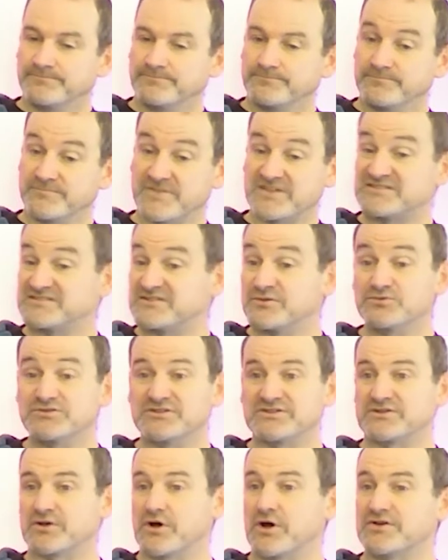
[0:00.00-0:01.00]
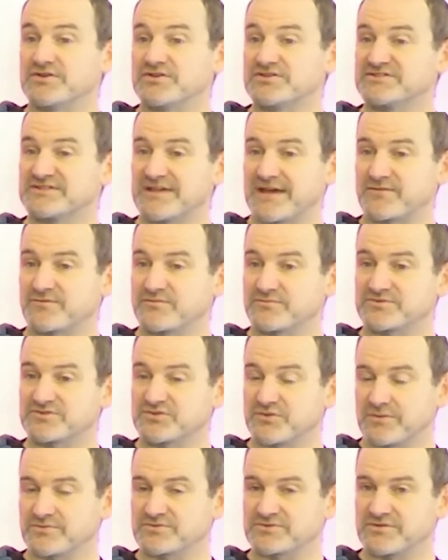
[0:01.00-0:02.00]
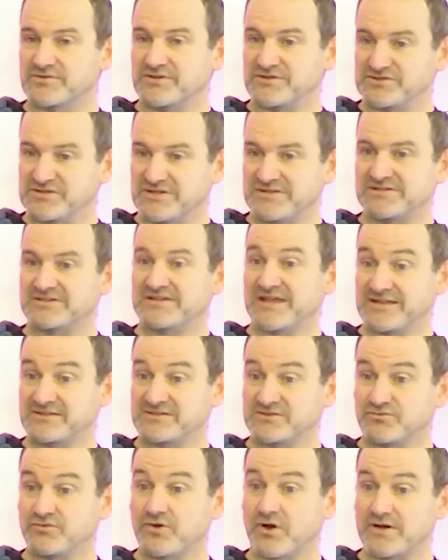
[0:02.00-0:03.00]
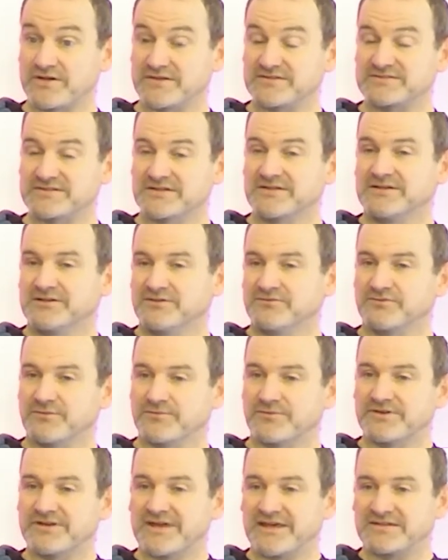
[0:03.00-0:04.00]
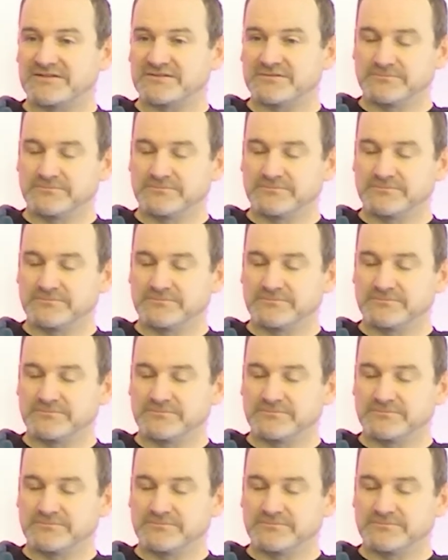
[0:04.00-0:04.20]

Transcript: They still did not understand from Scripture that Jesus had to rise from the dead.